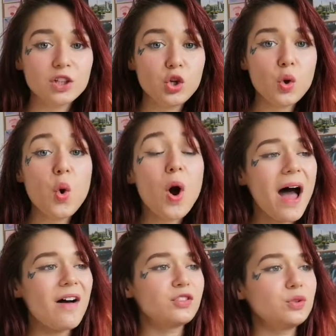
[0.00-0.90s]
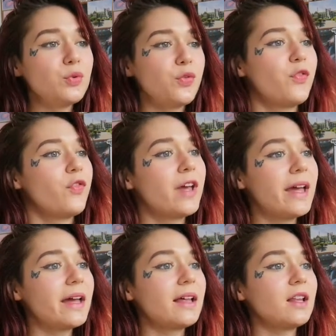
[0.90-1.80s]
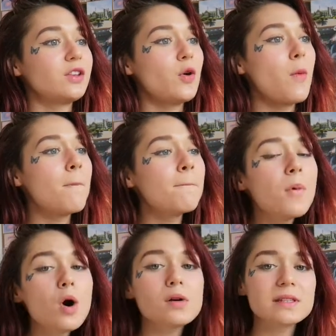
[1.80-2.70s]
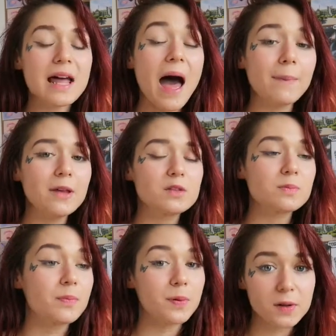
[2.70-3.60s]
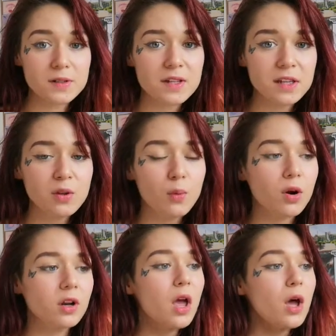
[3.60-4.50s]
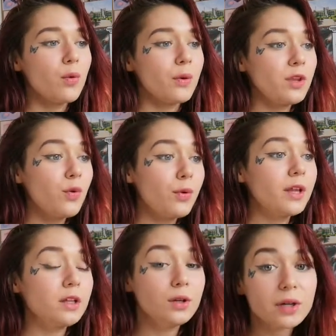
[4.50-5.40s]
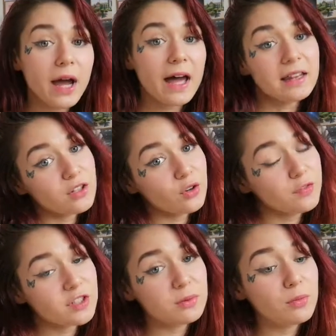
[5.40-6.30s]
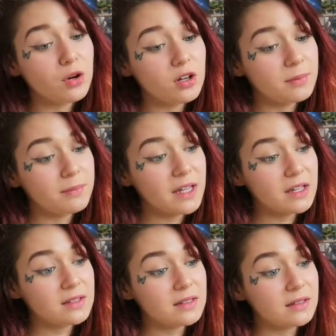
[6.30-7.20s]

You have to feel the most happiest person in the world when you will look at your vision board, because